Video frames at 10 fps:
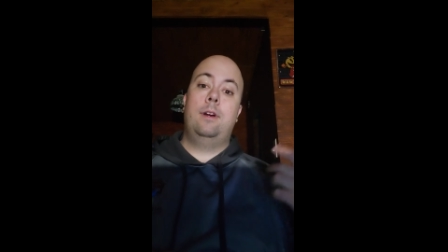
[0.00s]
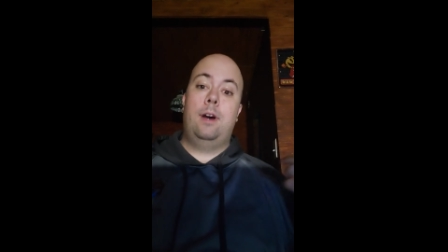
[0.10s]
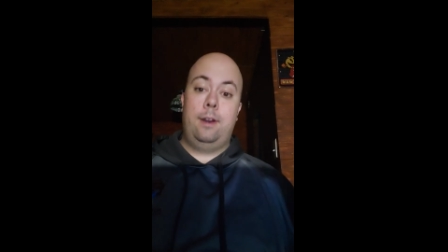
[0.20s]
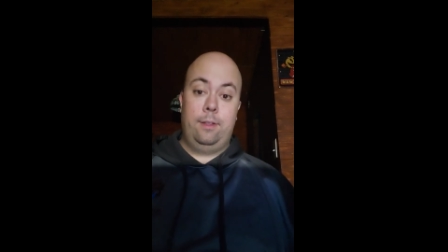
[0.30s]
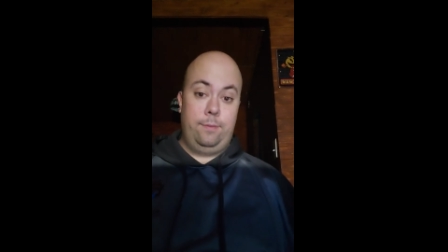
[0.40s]

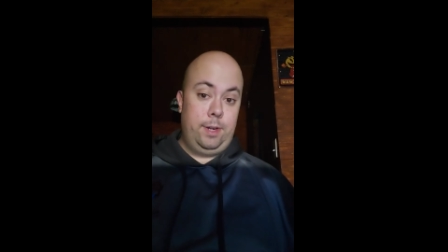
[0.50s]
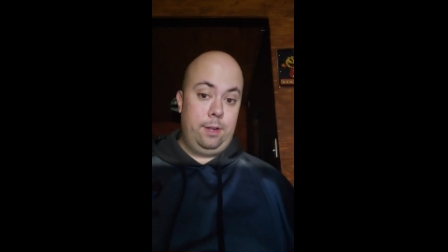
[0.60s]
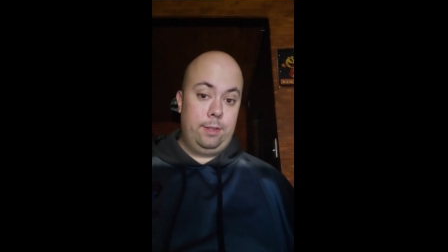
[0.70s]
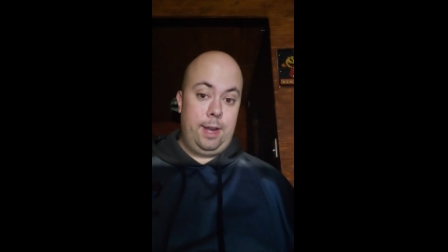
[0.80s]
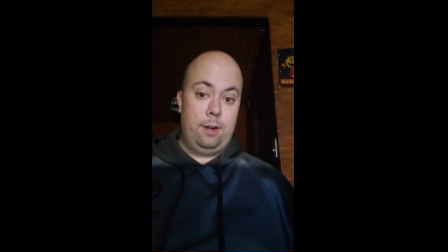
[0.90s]
Another
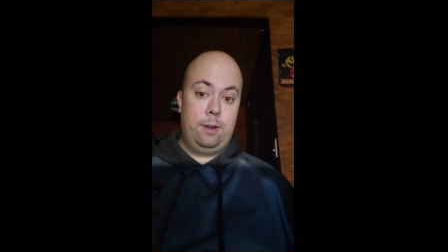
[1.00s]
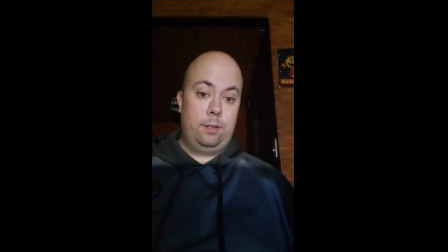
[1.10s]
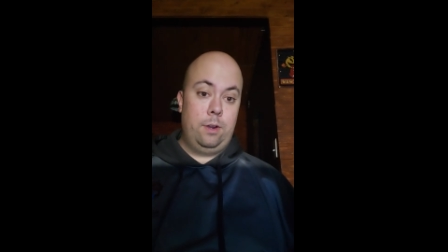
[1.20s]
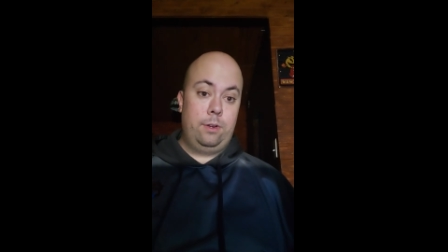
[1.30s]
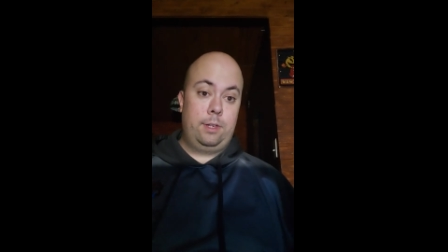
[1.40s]
video later, I'll
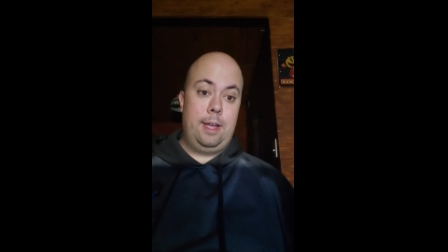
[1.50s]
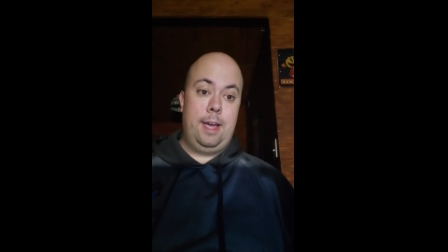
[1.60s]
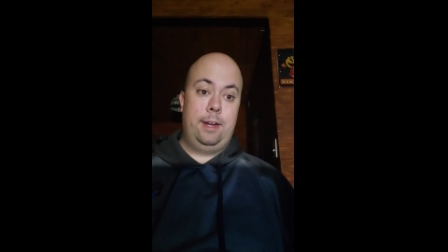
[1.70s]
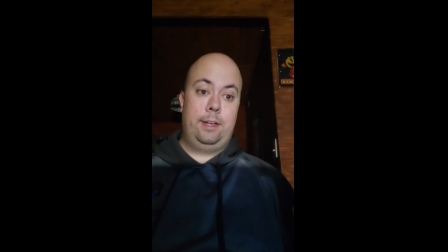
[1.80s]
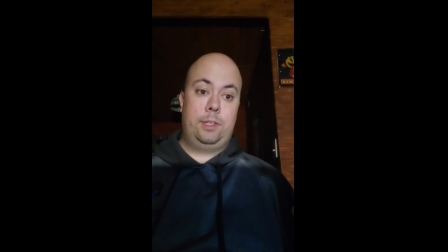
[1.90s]
go
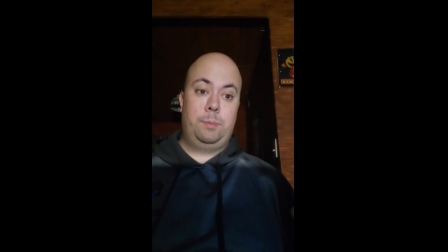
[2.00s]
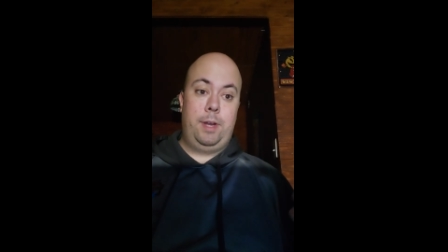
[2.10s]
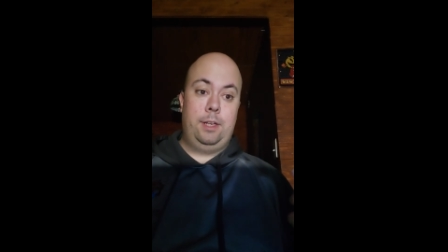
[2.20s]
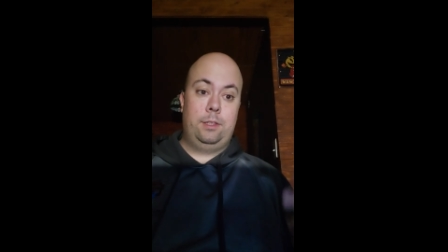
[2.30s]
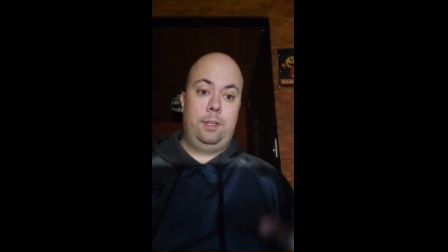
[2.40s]
ahead and
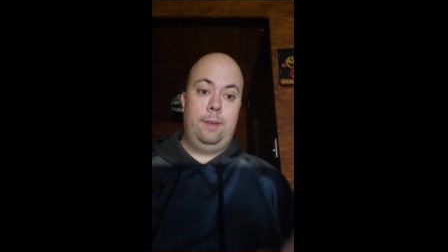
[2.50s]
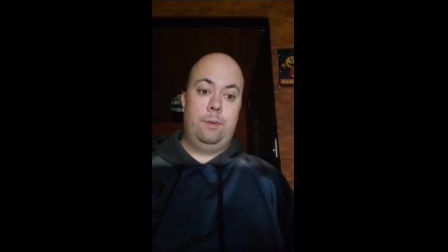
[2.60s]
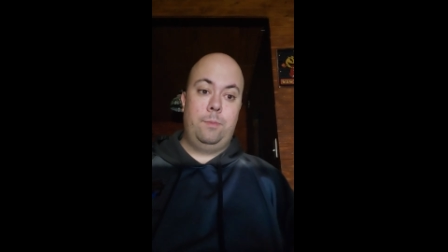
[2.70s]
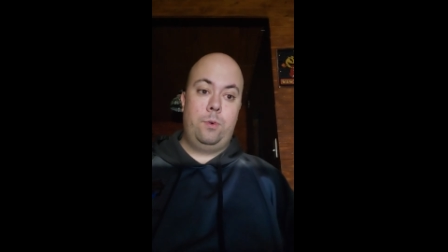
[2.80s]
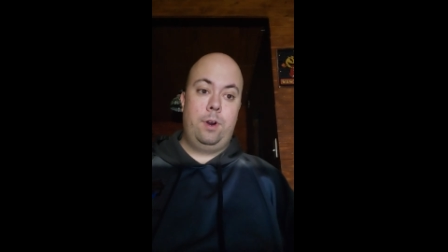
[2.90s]
explain it even
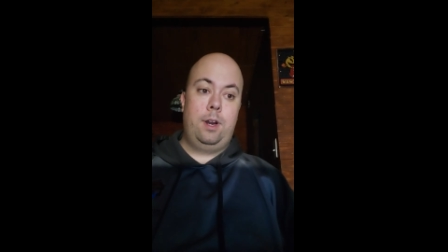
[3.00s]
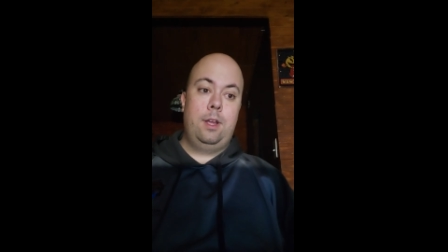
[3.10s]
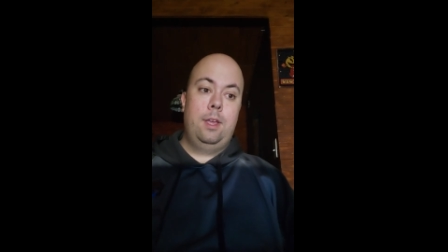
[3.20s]
more.